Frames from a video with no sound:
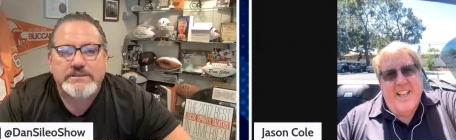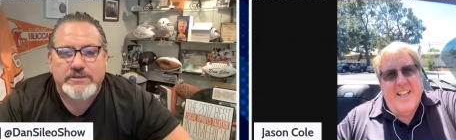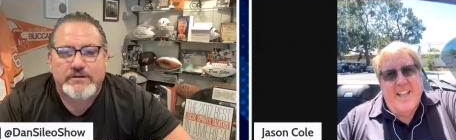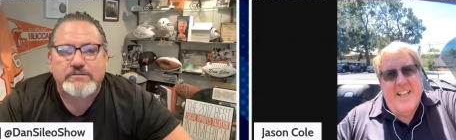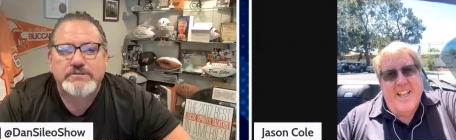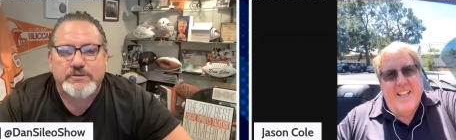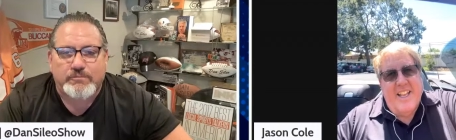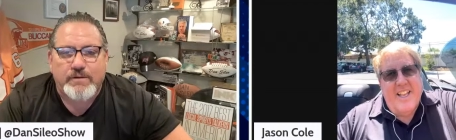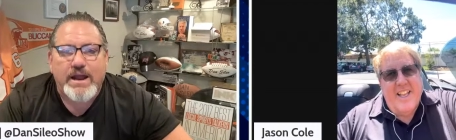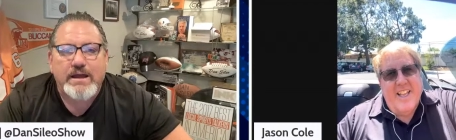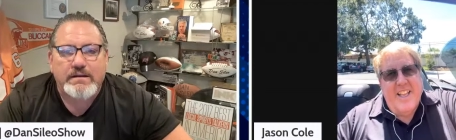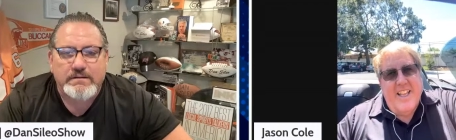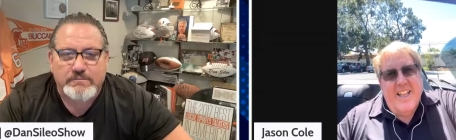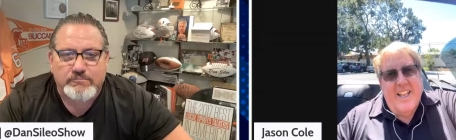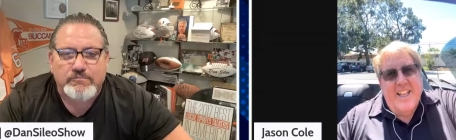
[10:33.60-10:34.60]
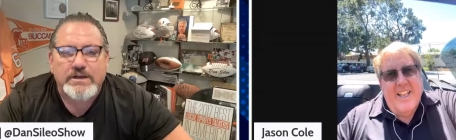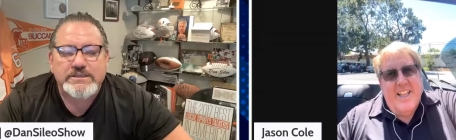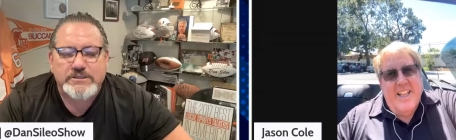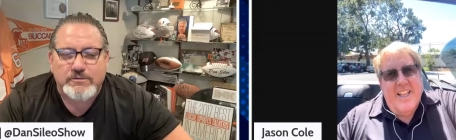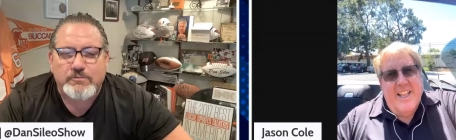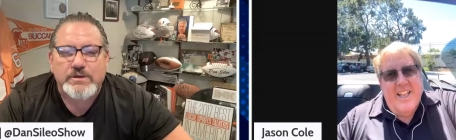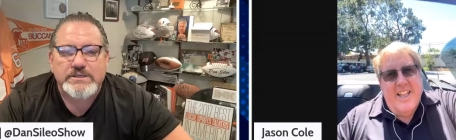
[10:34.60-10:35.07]
Speaker 1: turns around
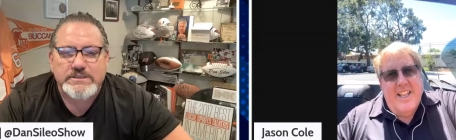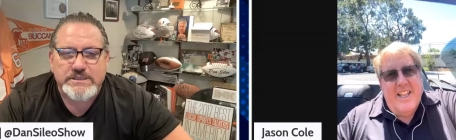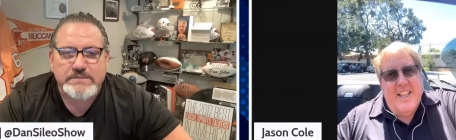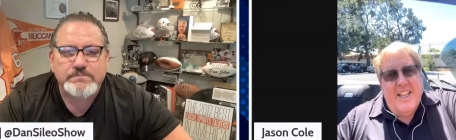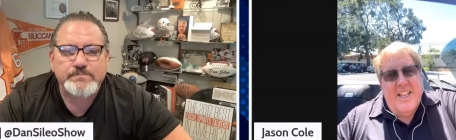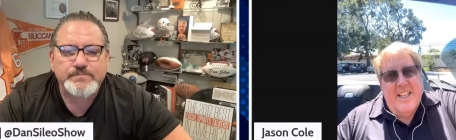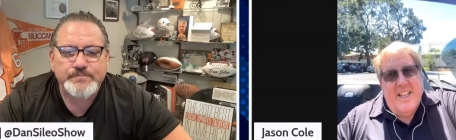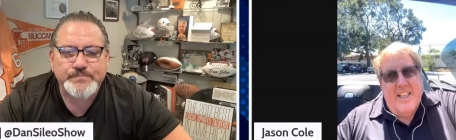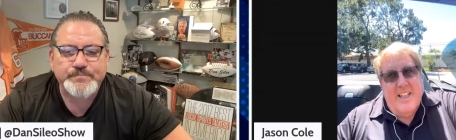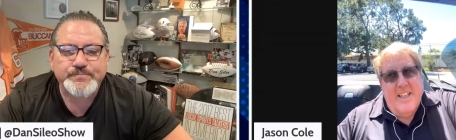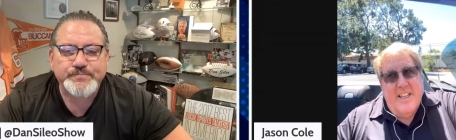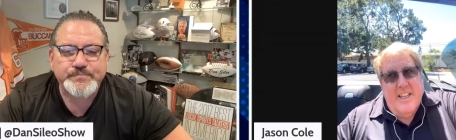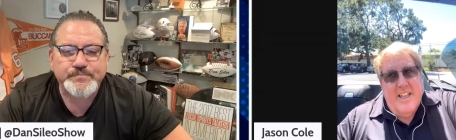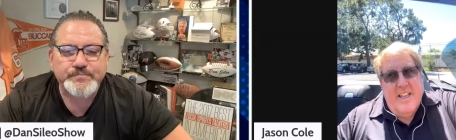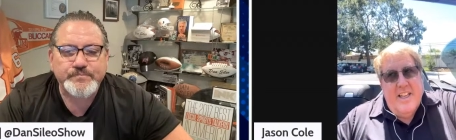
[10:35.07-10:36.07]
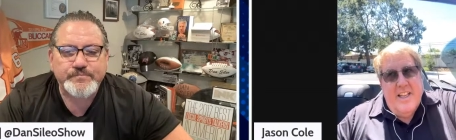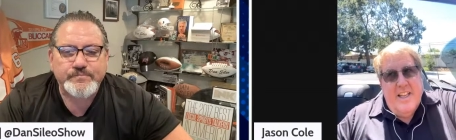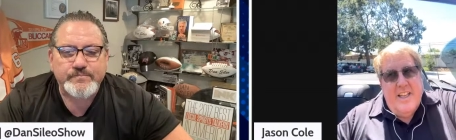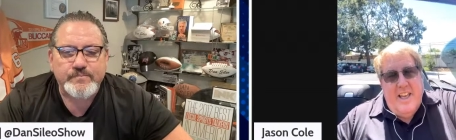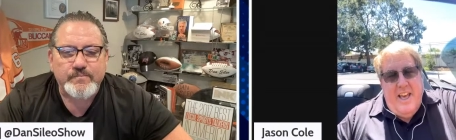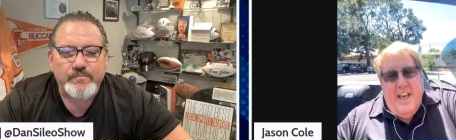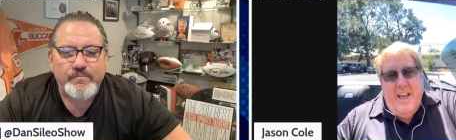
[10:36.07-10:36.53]
Russell Wilson?
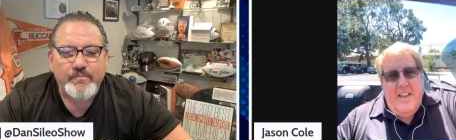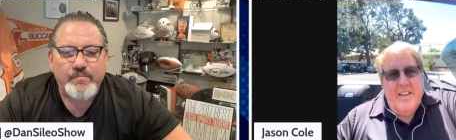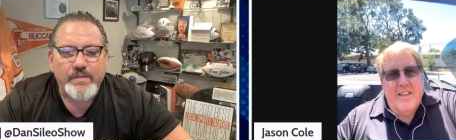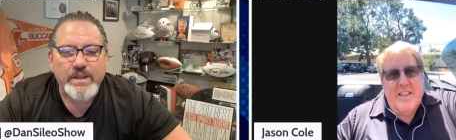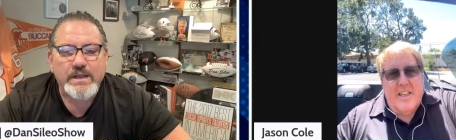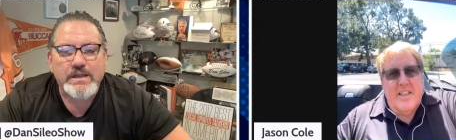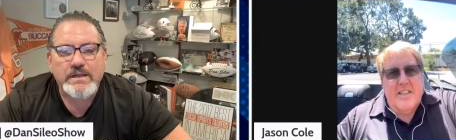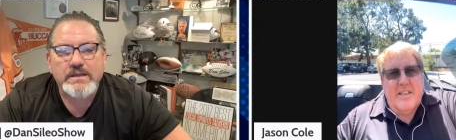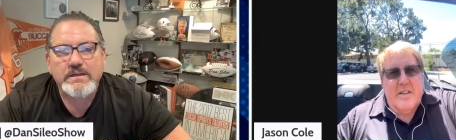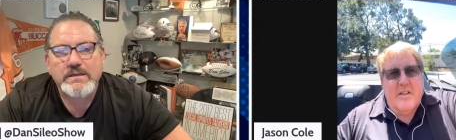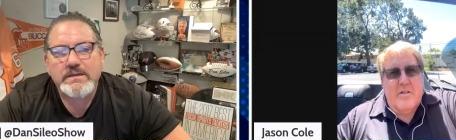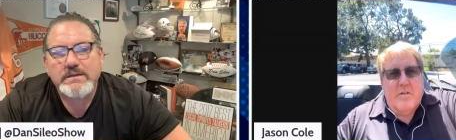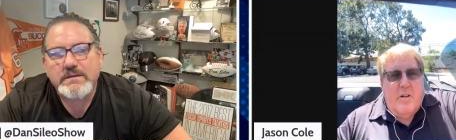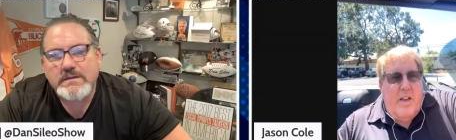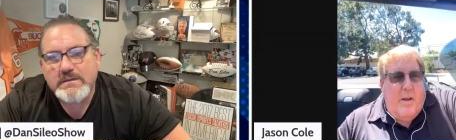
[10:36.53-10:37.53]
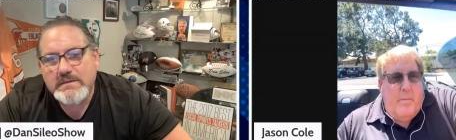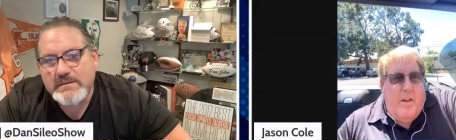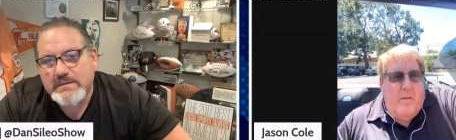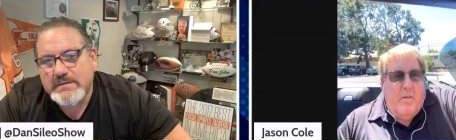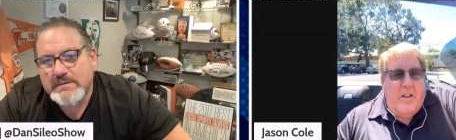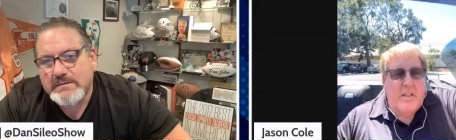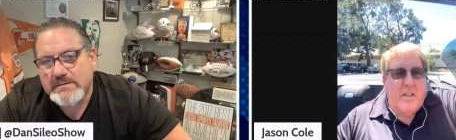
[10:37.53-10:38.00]
Speaker 2: Yeah, because I
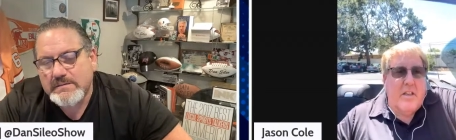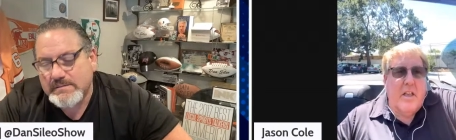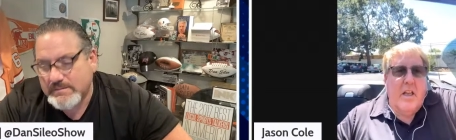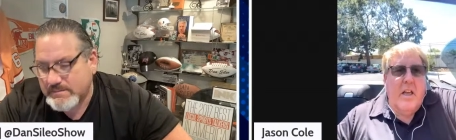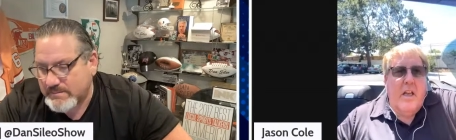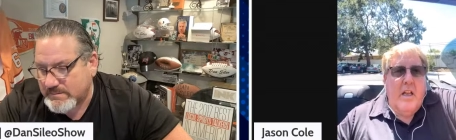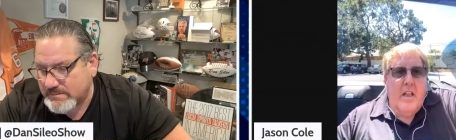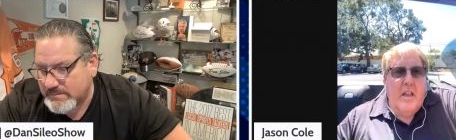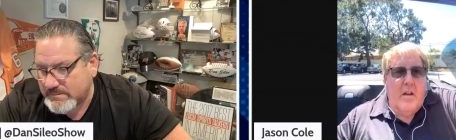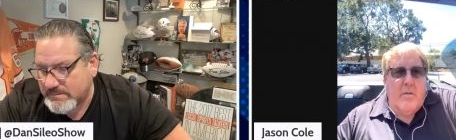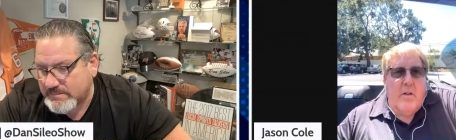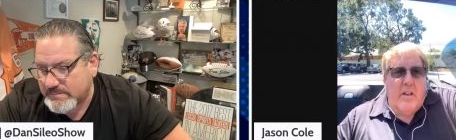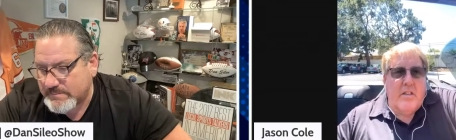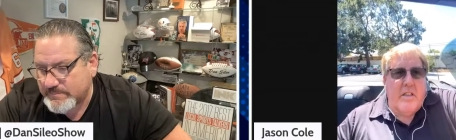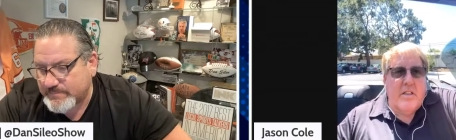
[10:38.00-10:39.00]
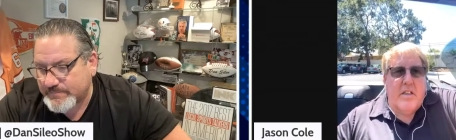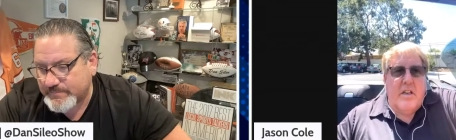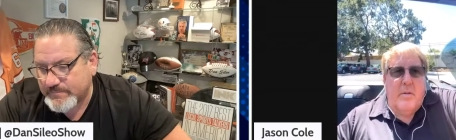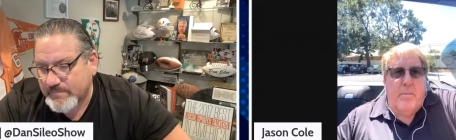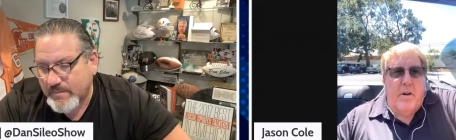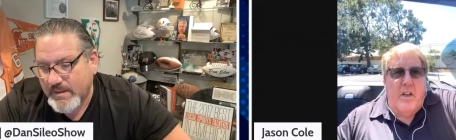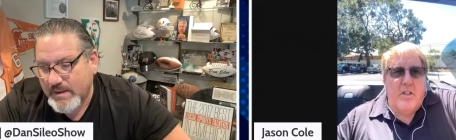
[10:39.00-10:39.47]
mean Russell. Look, Russell's
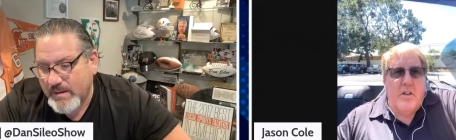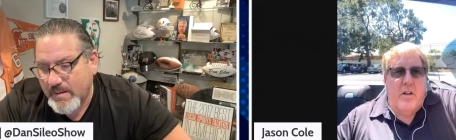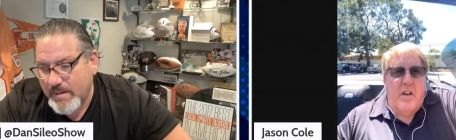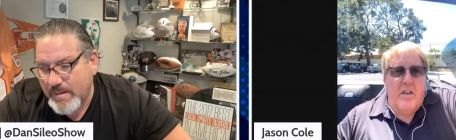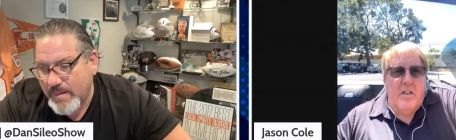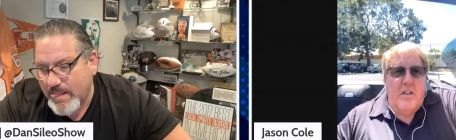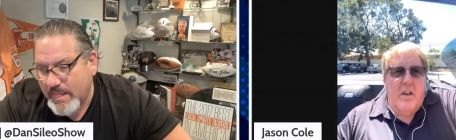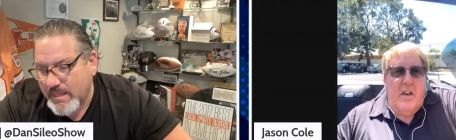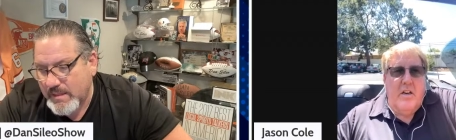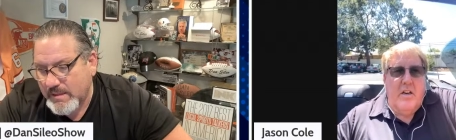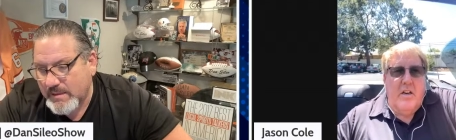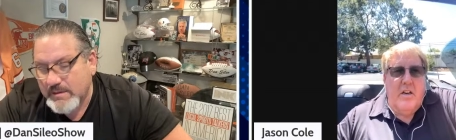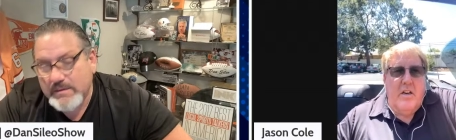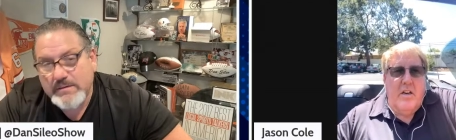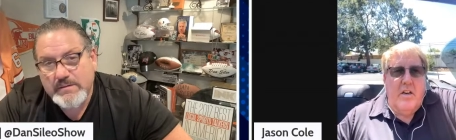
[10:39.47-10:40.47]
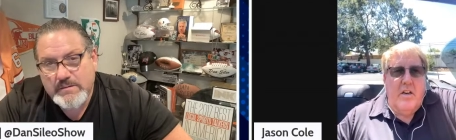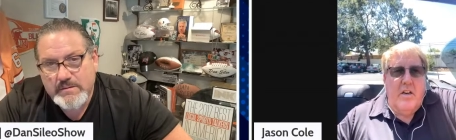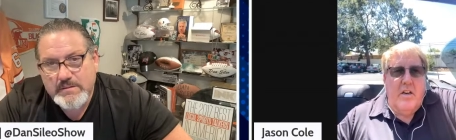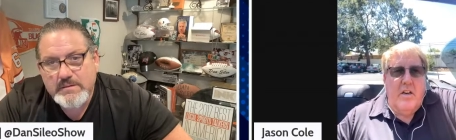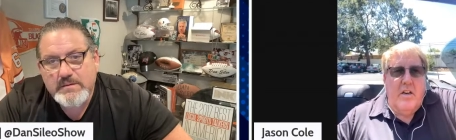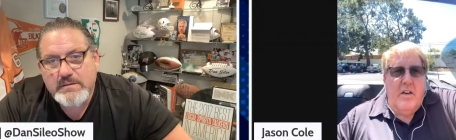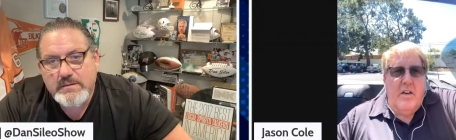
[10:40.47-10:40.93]
under pressure on under
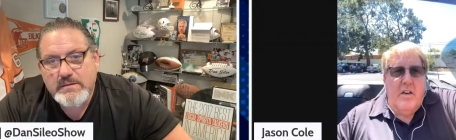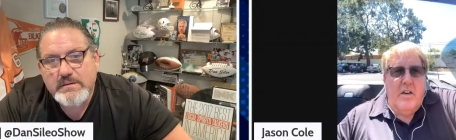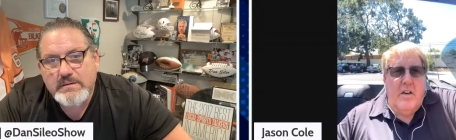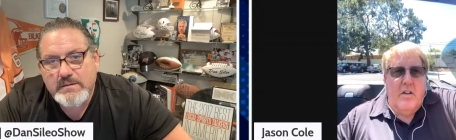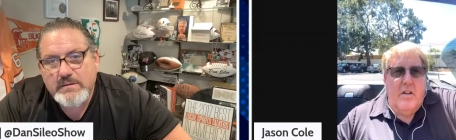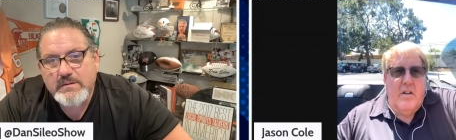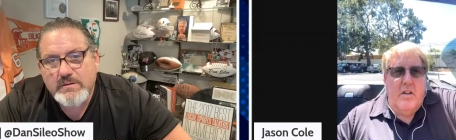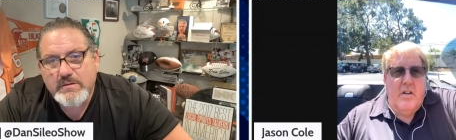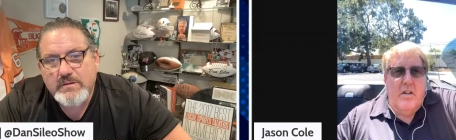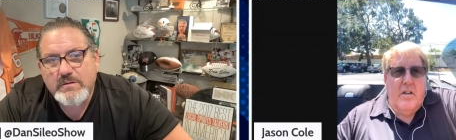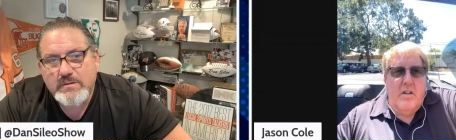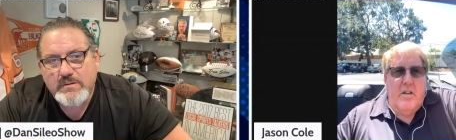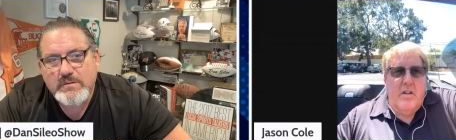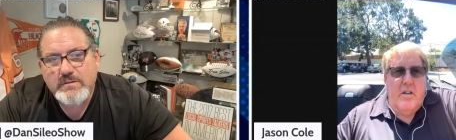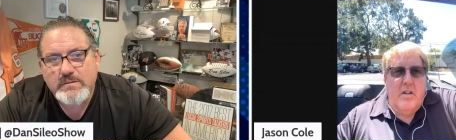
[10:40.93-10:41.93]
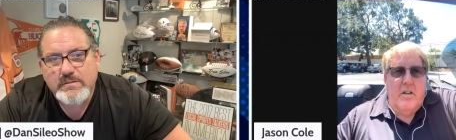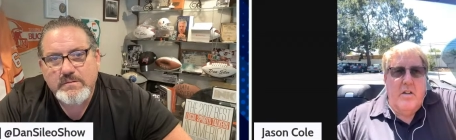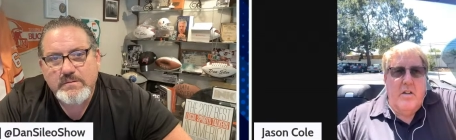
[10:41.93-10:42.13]
from two